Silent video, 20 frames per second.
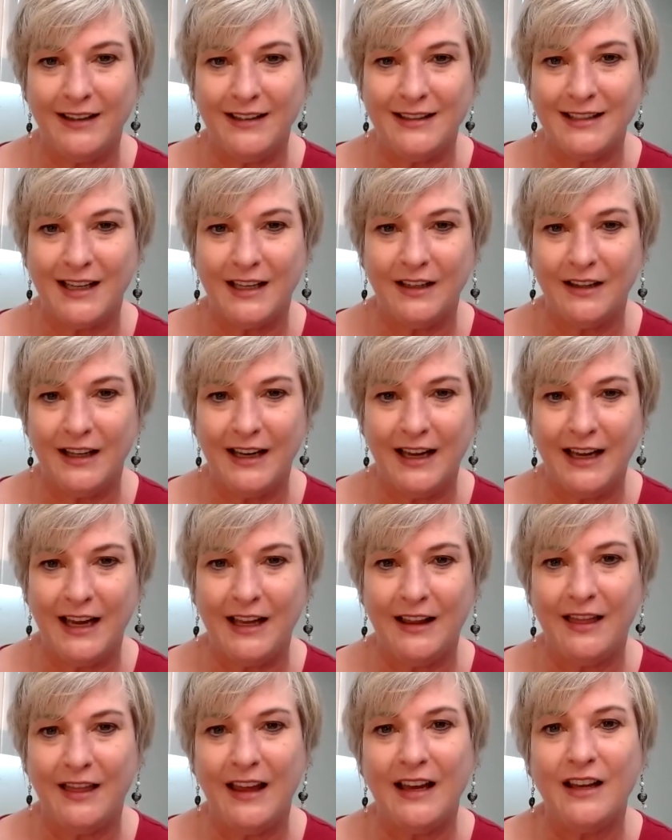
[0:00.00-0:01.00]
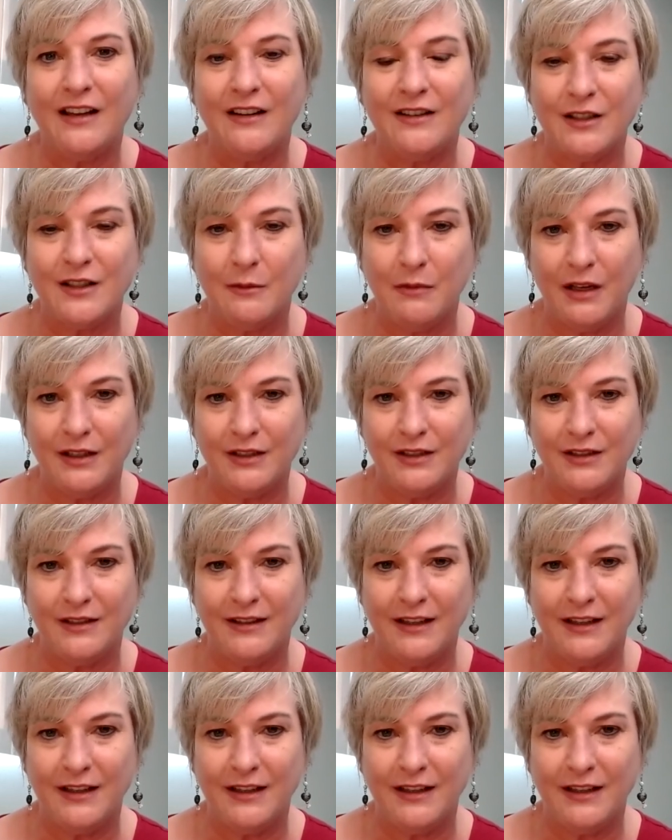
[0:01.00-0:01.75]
It's kind of like, hey, thank you so much.